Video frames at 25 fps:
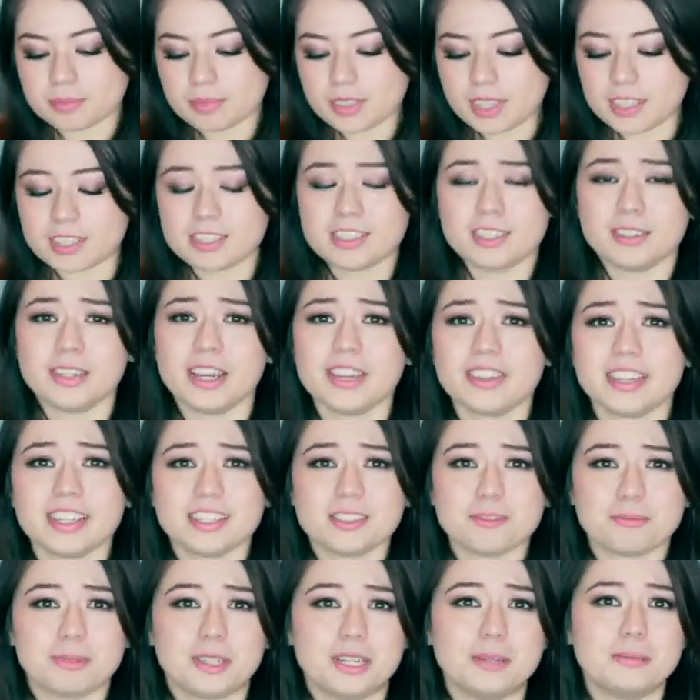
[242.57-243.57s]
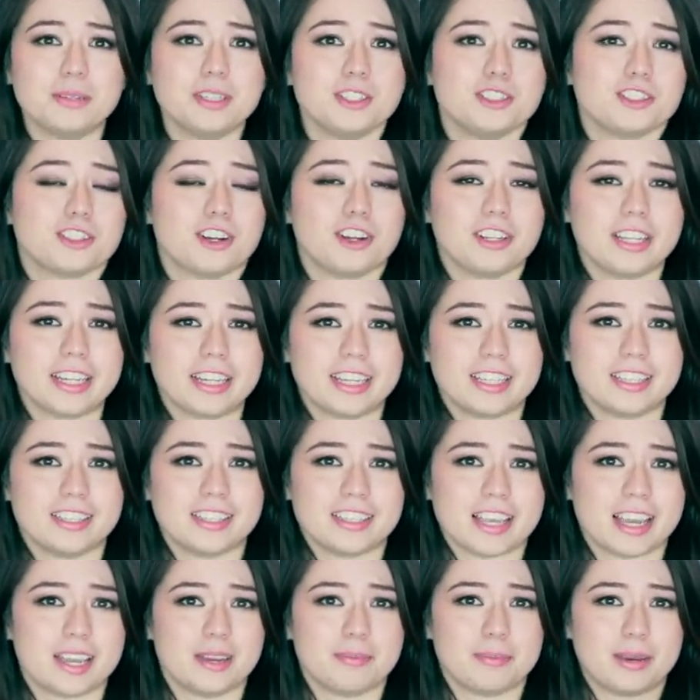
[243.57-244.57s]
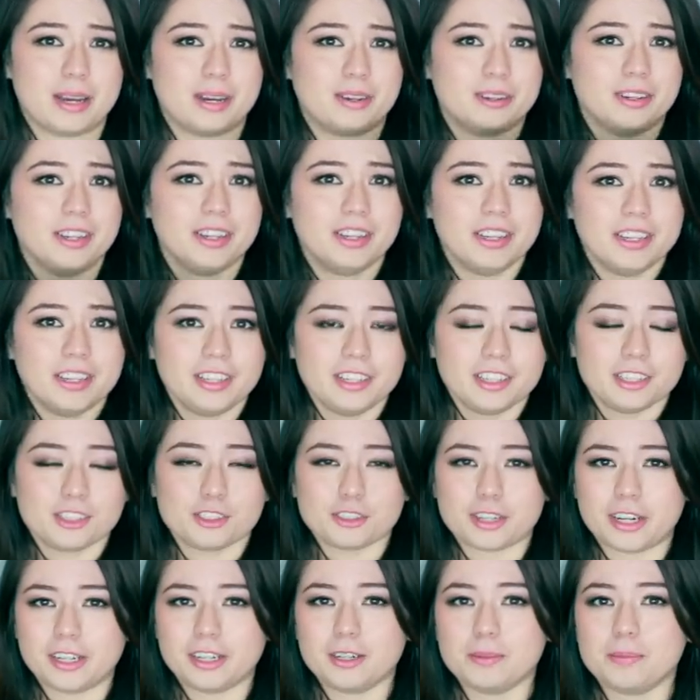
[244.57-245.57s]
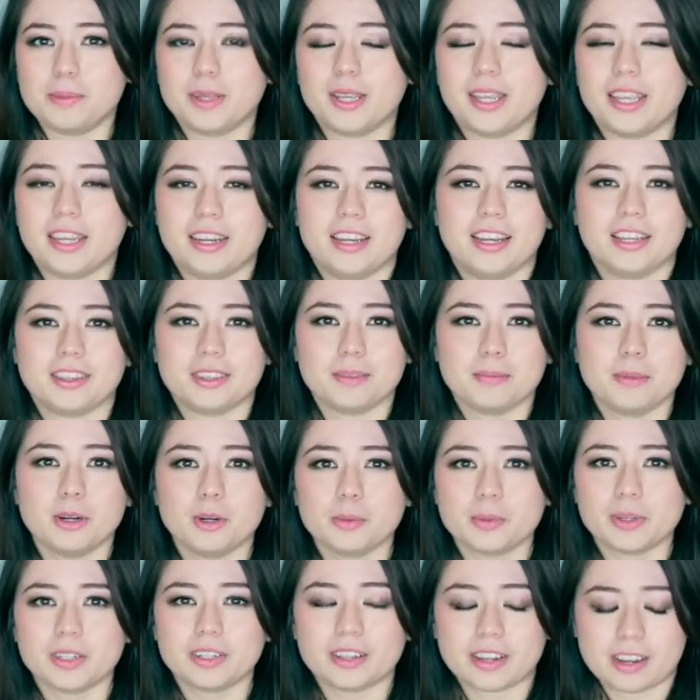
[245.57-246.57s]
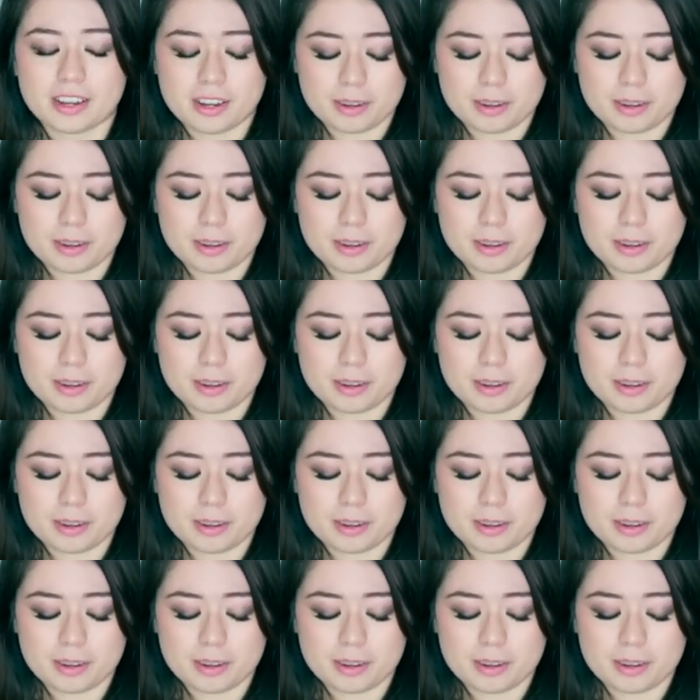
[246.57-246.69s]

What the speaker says: So yeah, that's pretty much all I can say about Triangl Bikini at the moment.